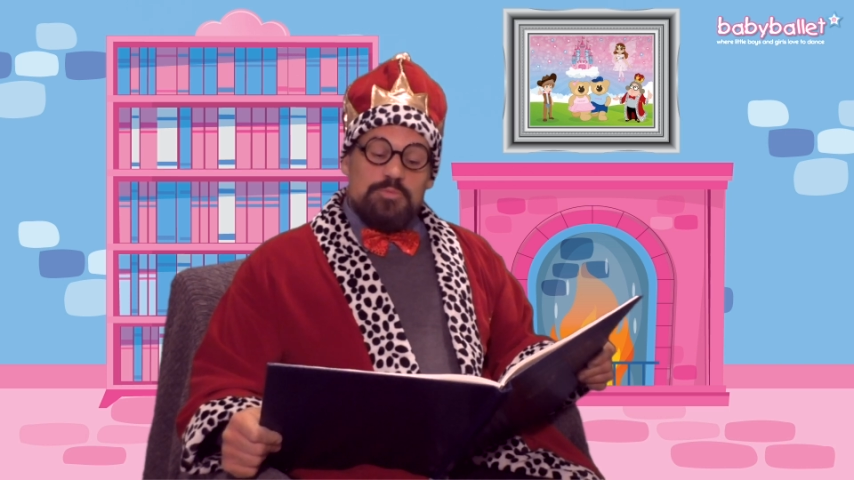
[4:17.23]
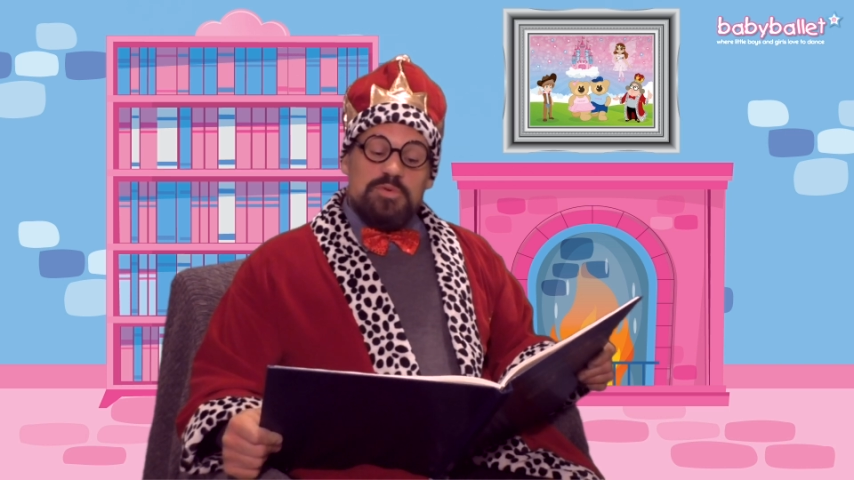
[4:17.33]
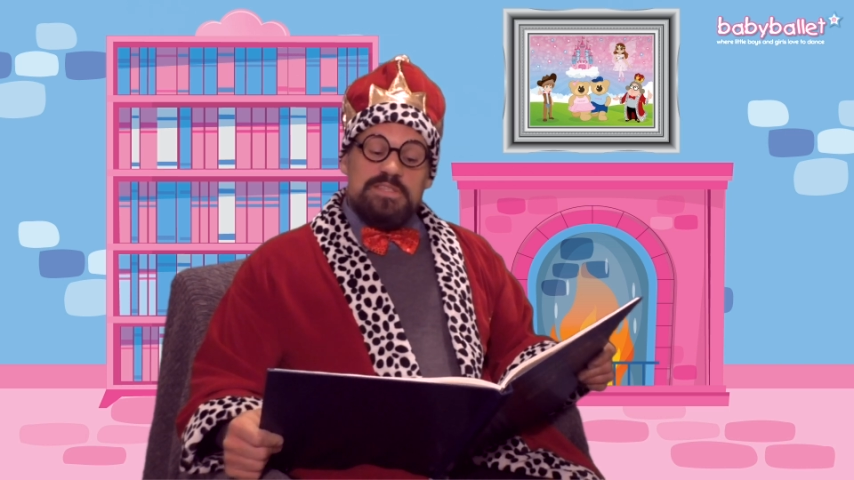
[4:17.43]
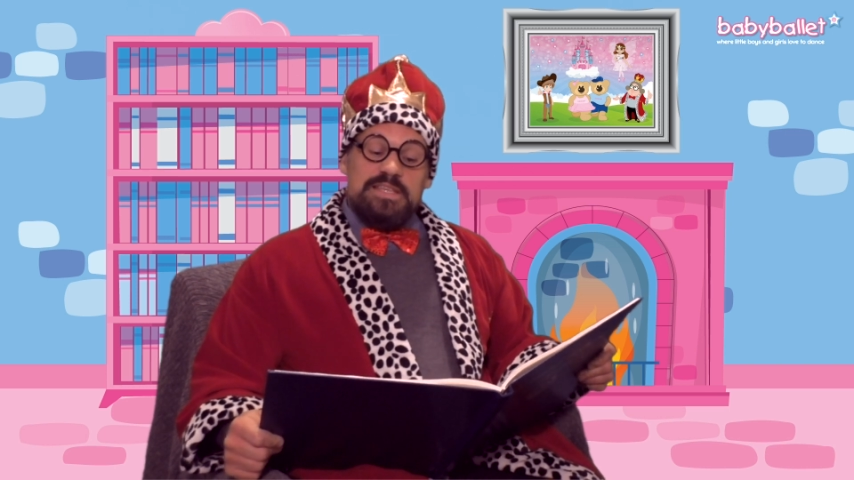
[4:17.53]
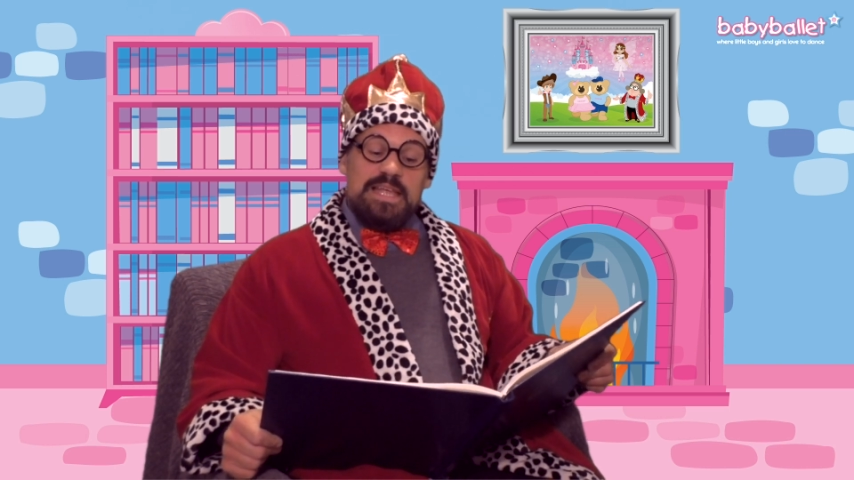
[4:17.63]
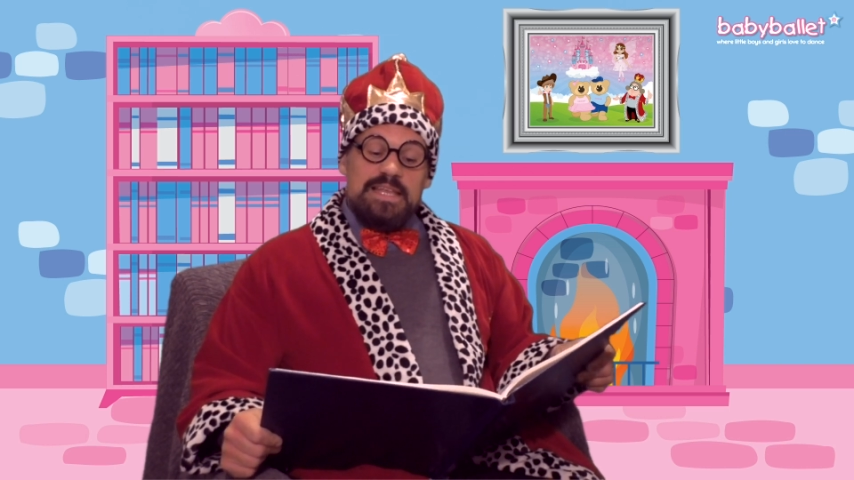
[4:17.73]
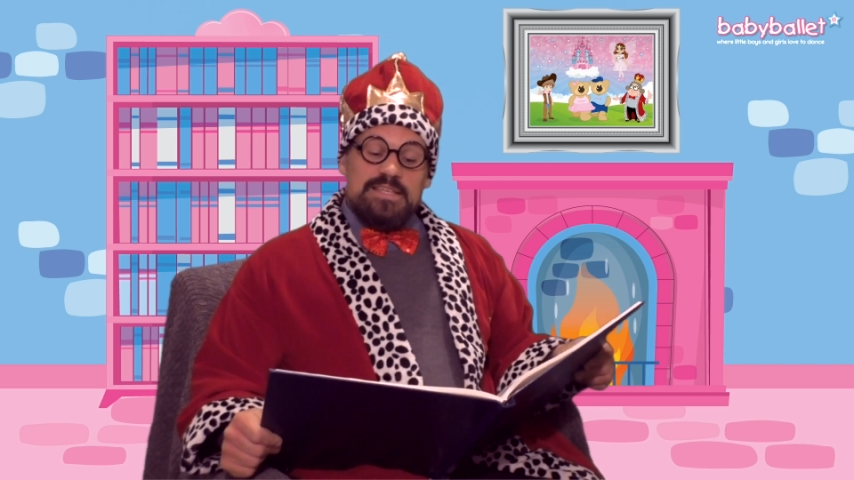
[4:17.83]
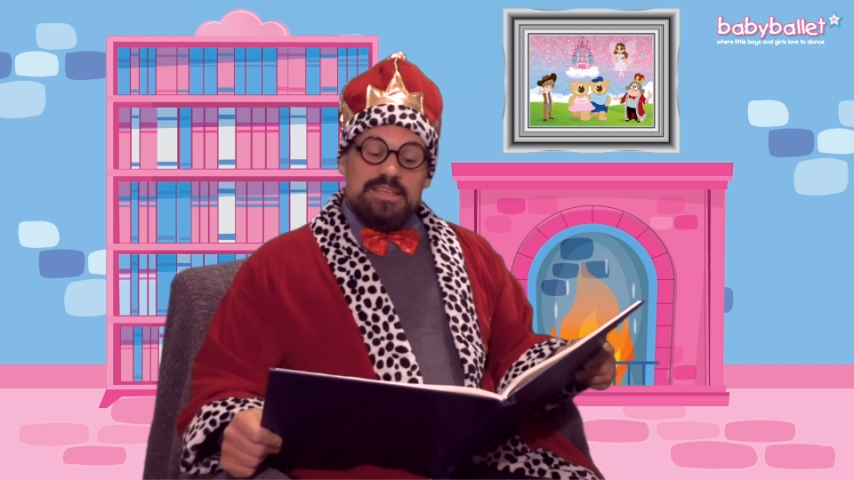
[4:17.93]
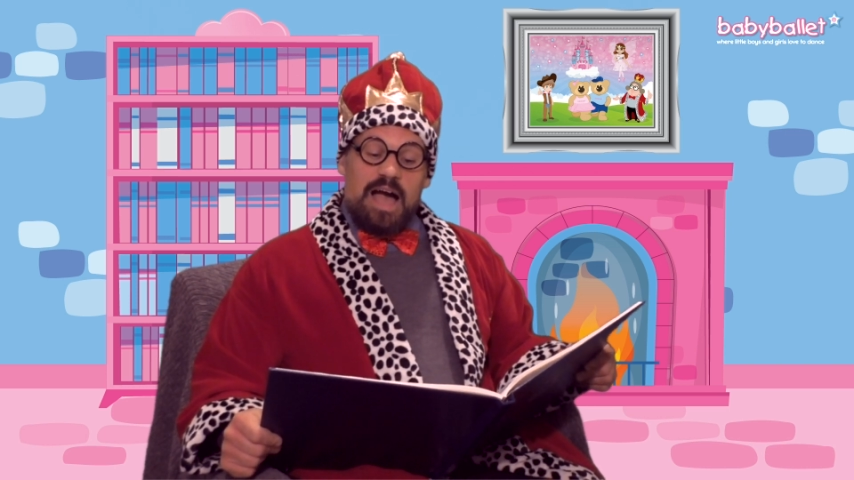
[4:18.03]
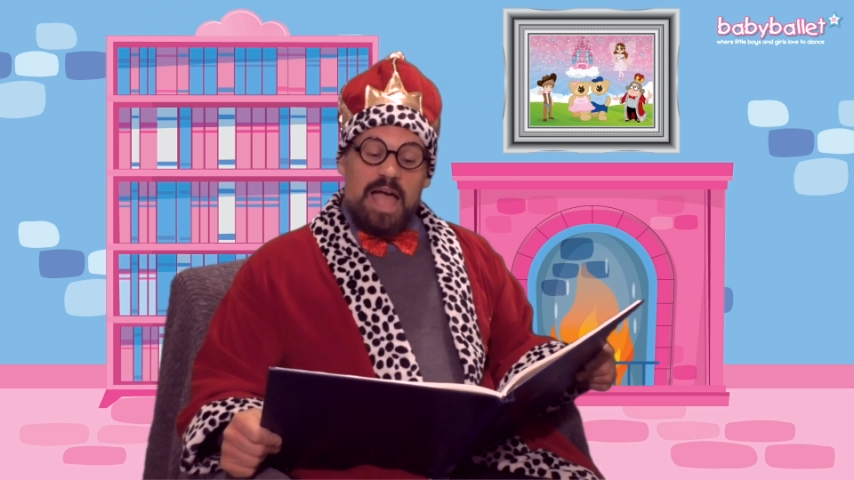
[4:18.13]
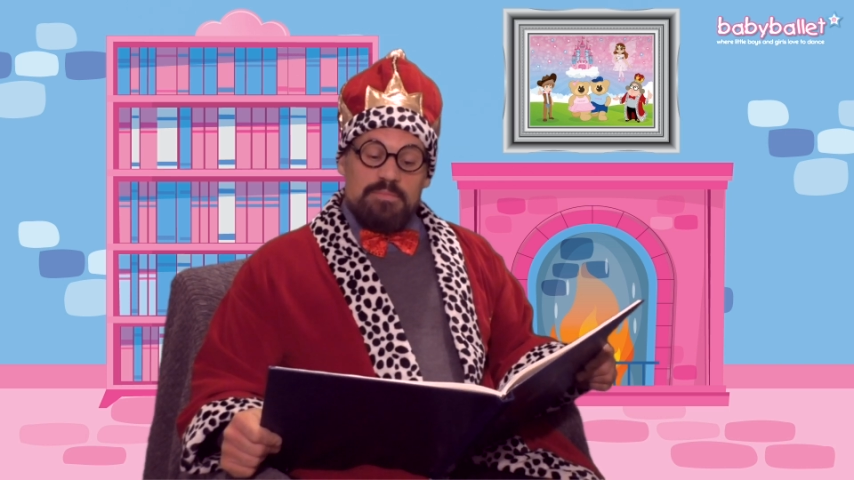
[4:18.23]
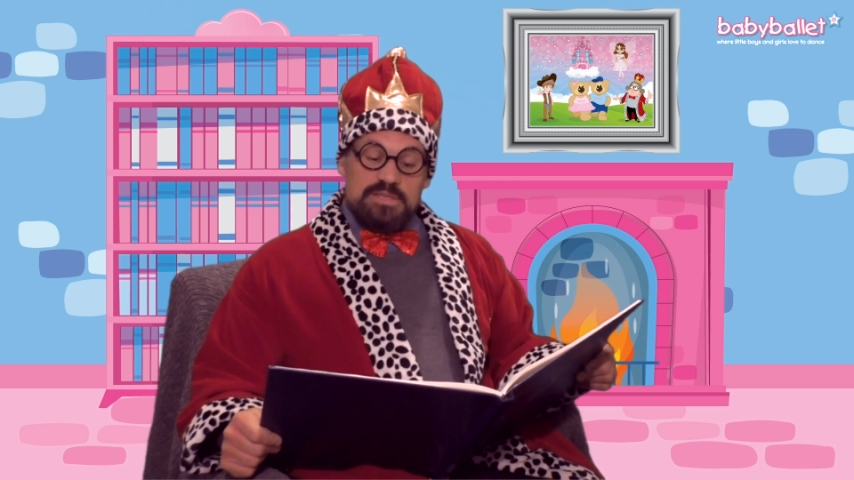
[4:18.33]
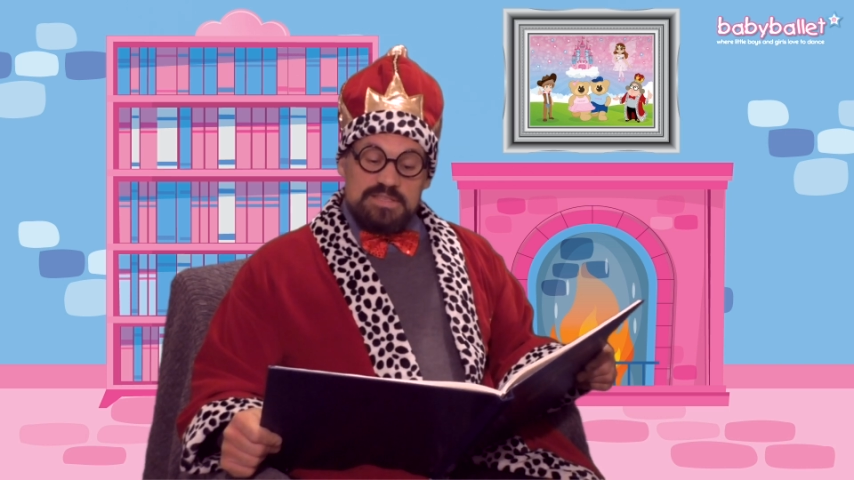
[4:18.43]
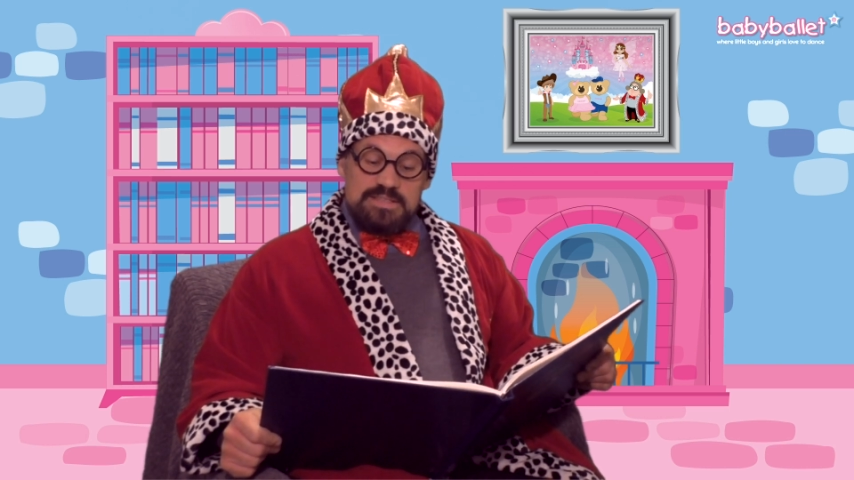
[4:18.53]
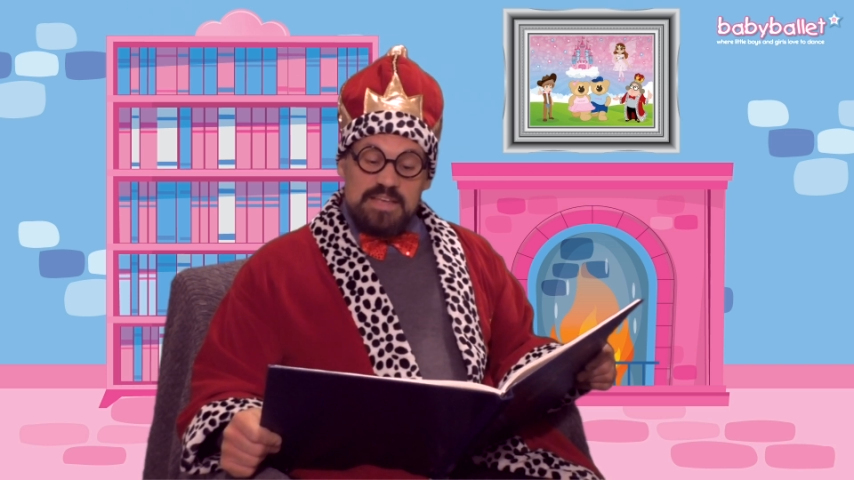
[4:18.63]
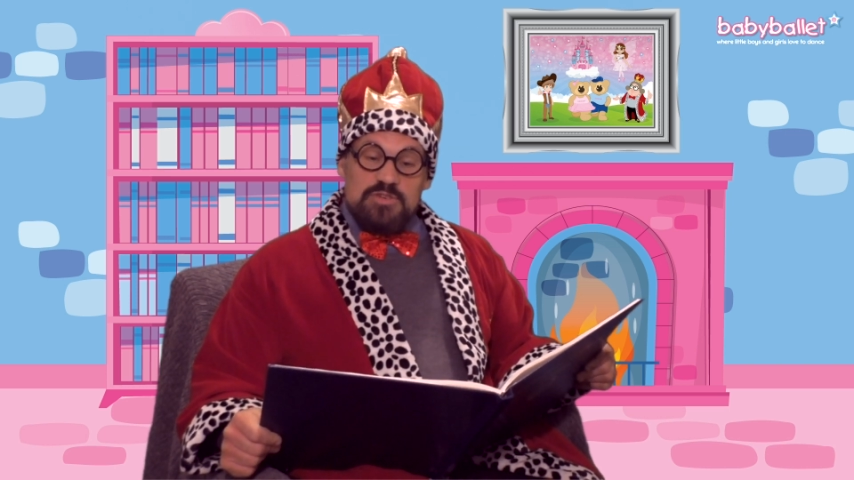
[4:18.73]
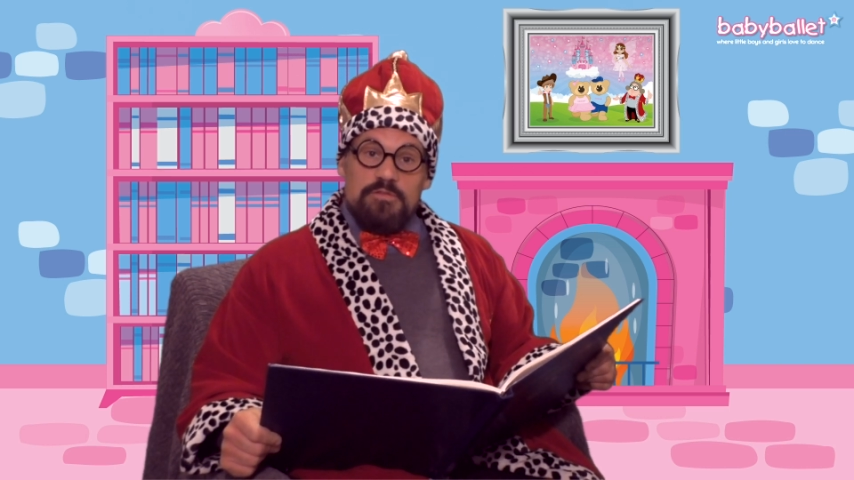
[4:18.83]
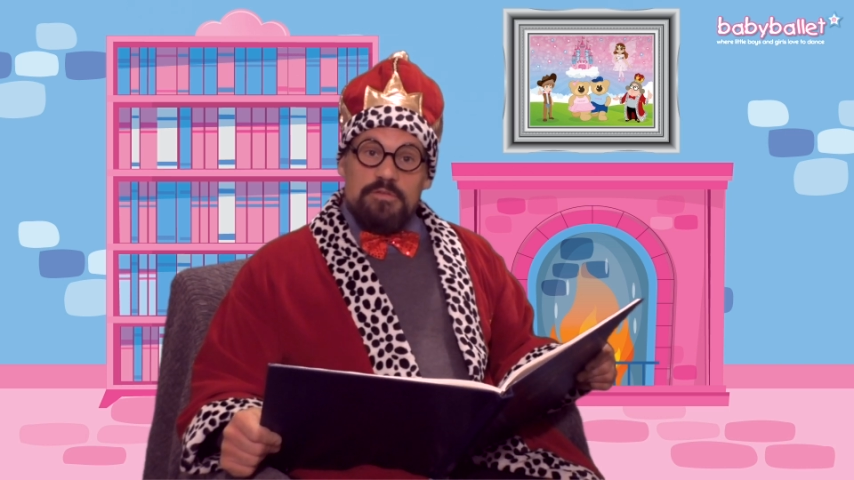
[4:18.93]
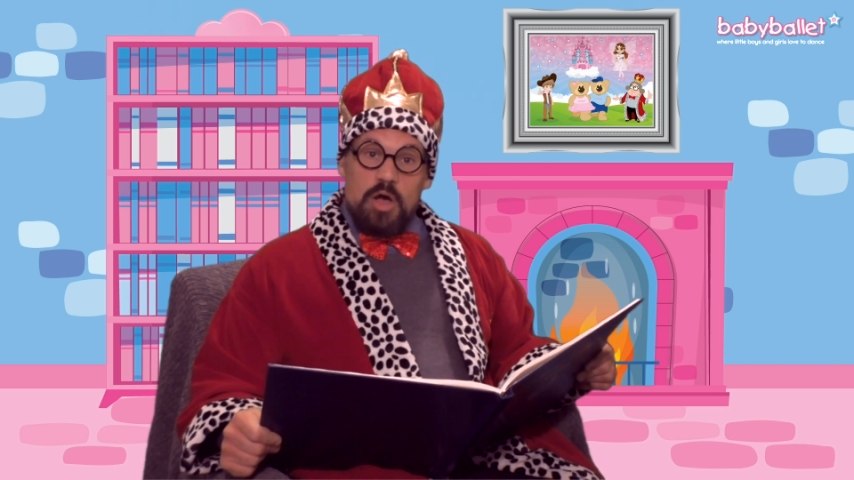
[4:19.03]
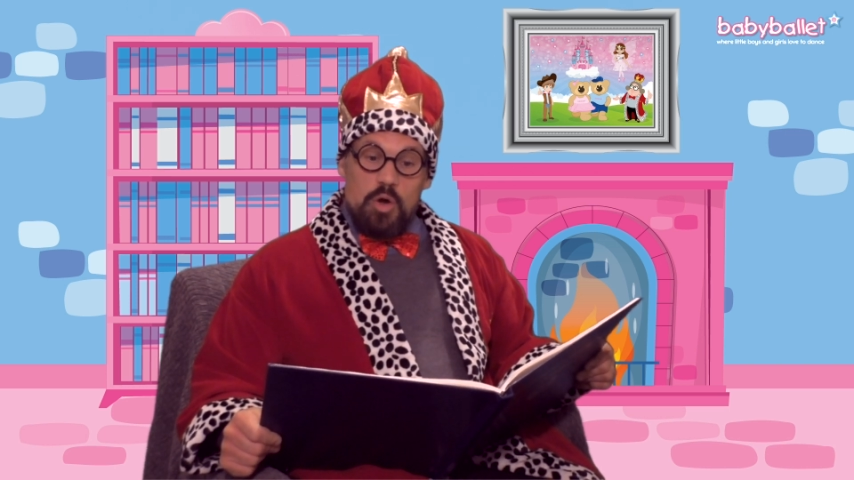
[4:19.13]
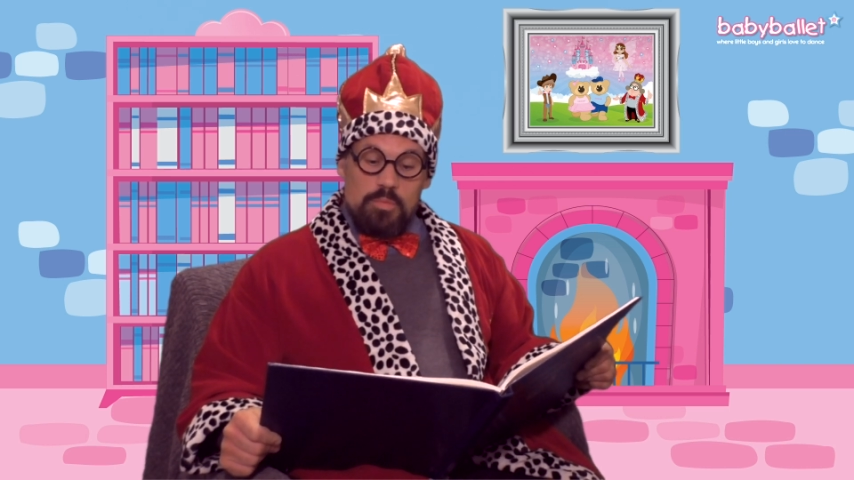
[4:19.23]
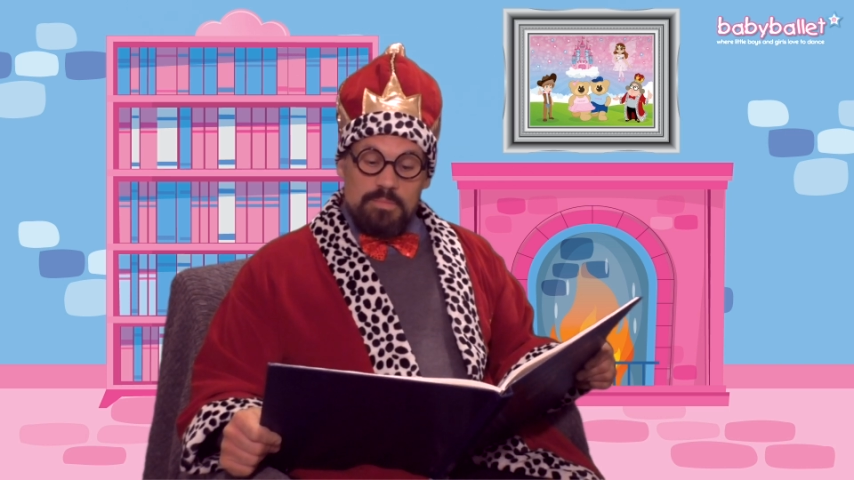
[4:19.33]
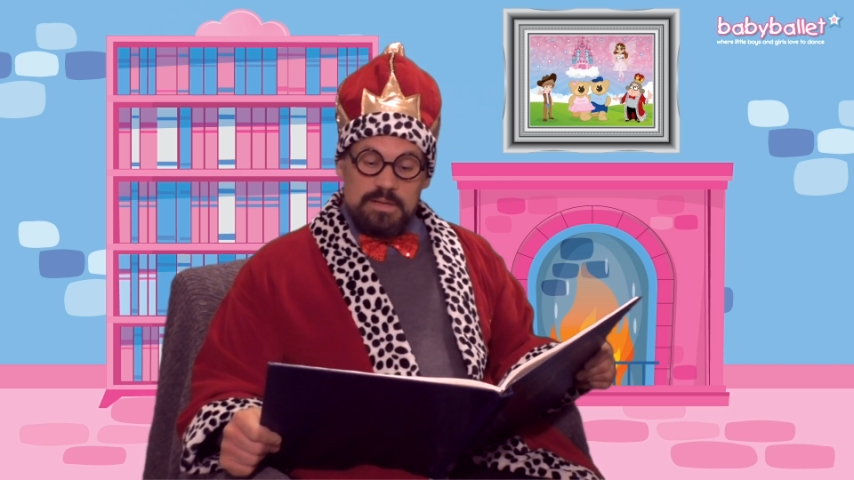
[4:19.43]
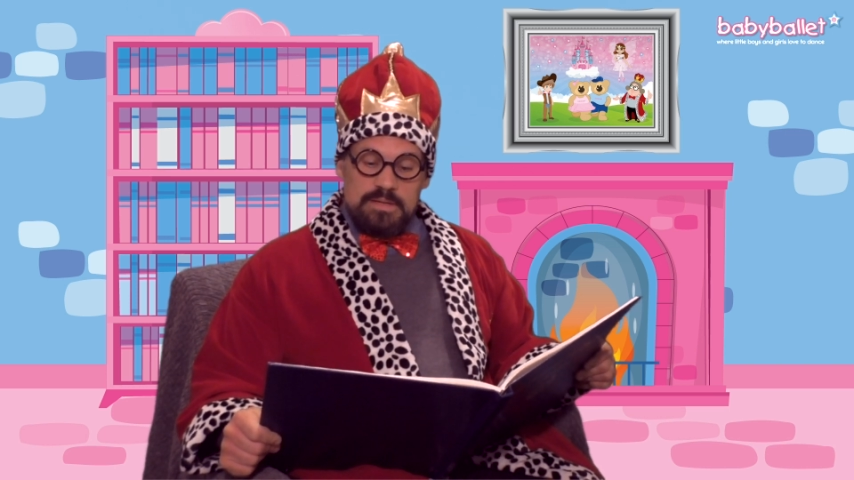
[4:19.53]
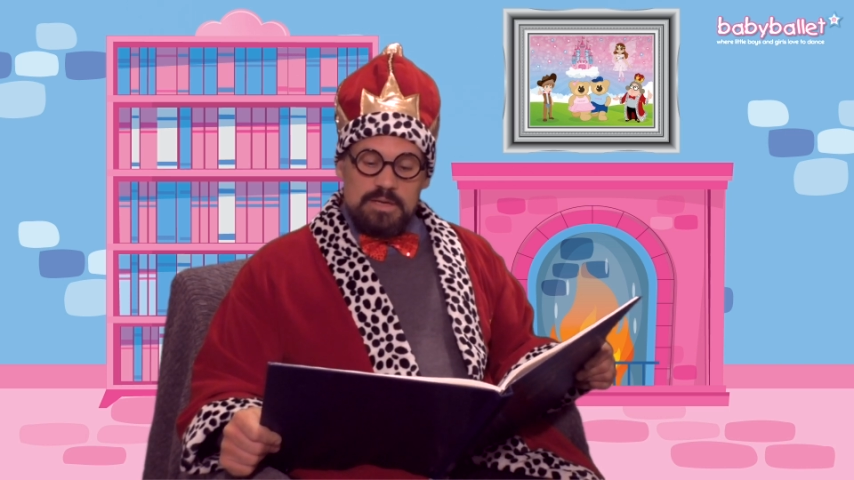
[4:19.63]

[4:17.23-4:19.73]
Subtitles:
was nearly time to set off home,